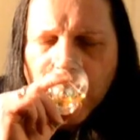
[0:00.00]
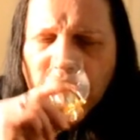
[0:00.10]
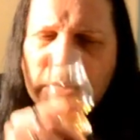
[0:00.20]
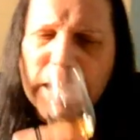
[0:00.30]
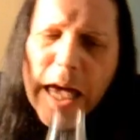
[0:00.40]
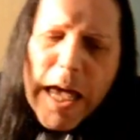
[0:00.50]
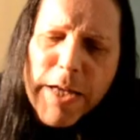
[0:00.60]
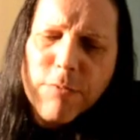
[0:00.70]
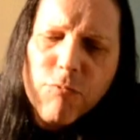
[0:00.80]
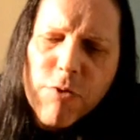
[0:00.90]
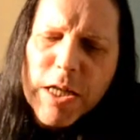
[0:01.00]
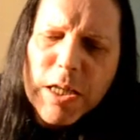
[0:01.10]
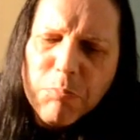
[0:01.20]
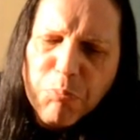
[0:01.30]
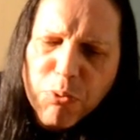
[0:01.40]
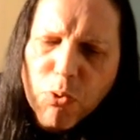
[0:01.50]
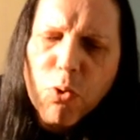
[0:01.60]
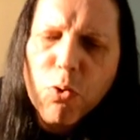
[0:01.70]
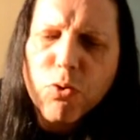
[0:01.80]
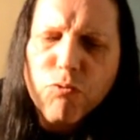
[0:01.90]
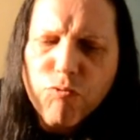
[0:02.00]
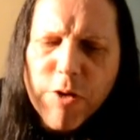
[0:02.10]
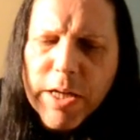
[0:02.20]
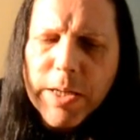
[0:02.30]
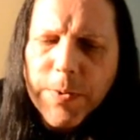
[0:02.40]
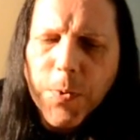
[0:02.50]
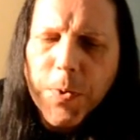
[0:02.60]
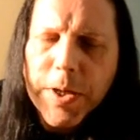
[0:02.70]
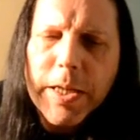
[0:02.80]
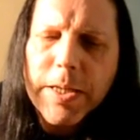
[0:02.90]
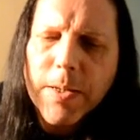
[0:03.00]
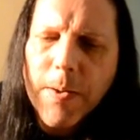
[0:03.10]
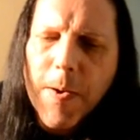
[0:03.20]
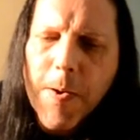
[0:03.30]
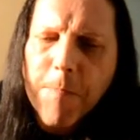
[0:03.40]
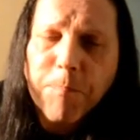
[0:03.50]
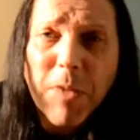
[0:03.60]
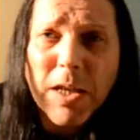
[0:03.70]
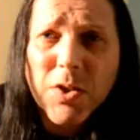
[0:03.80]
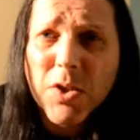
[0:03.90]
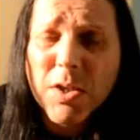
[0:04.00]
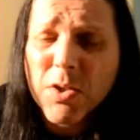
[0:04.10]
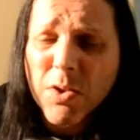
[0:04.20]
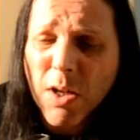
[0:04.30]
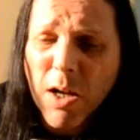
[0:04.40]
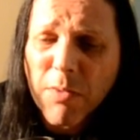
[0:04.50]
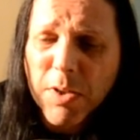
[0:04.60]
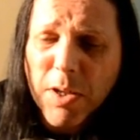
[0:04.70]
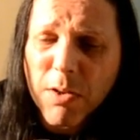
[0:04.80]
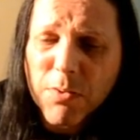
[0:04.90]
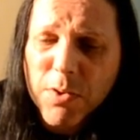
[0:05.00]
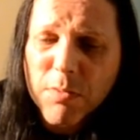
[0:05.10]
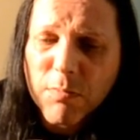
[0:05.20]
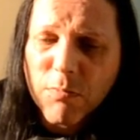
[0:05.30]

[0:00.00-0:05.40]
But again, really broad, really oily. This is a lovely nose.